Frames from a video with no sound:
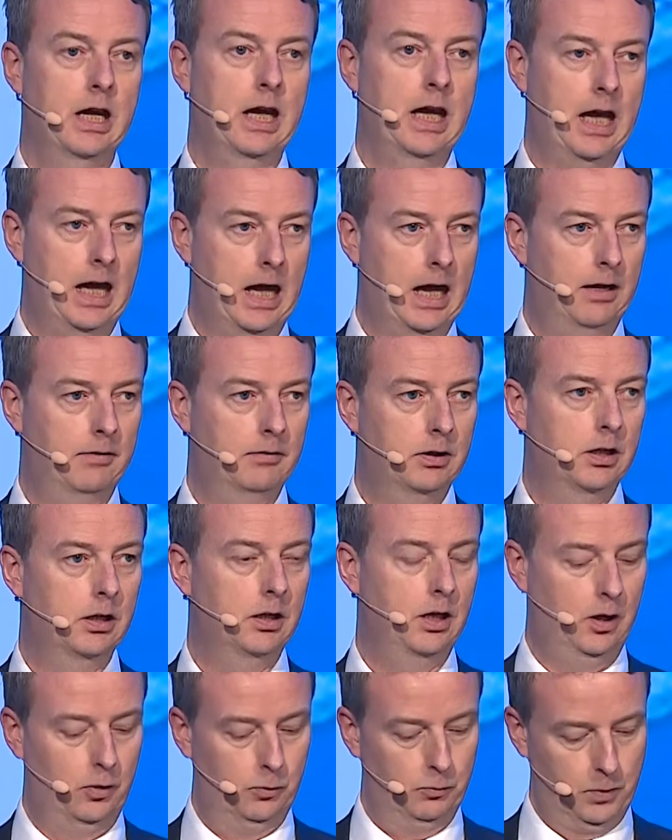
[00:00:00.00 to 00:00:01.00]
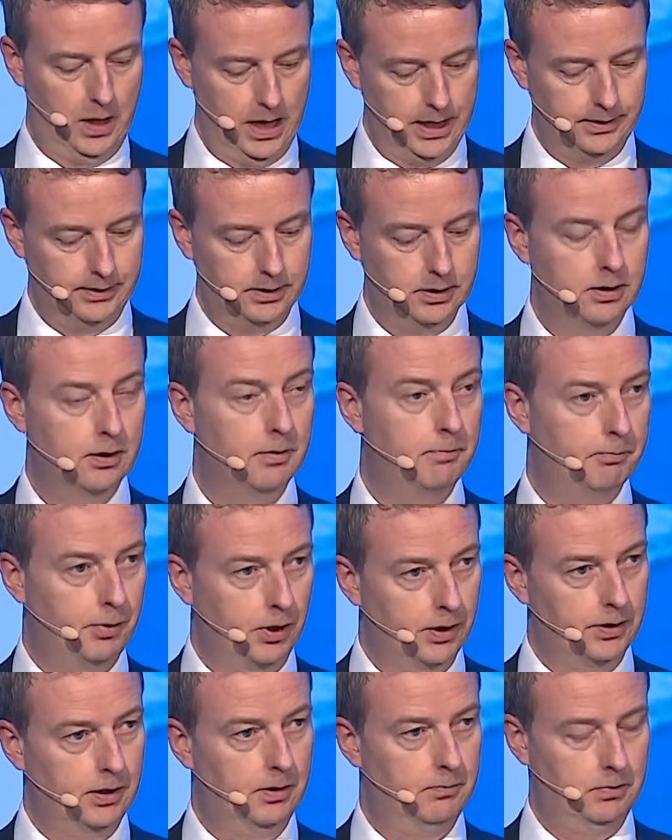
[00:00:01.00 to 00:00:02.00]
have a red
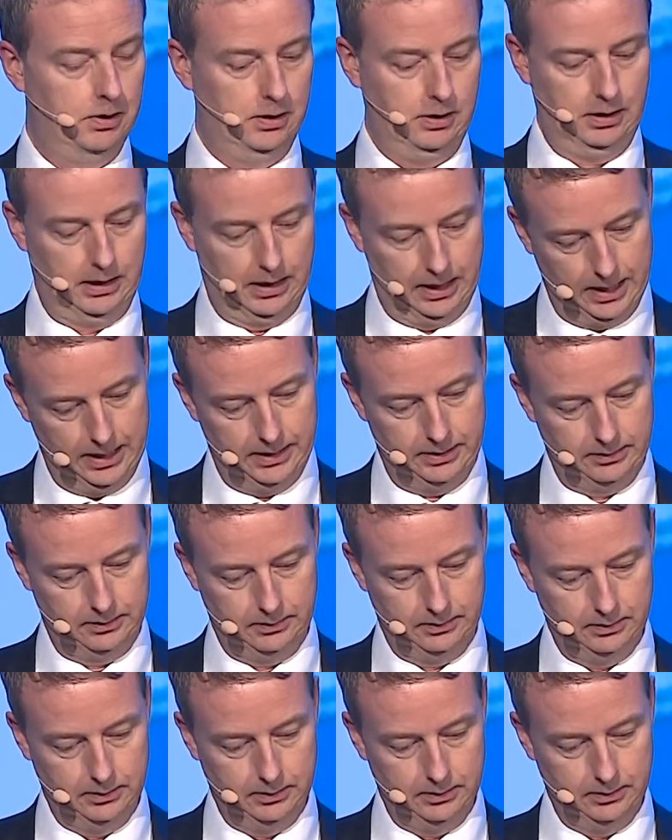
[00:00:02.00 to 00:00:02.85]
bottom line.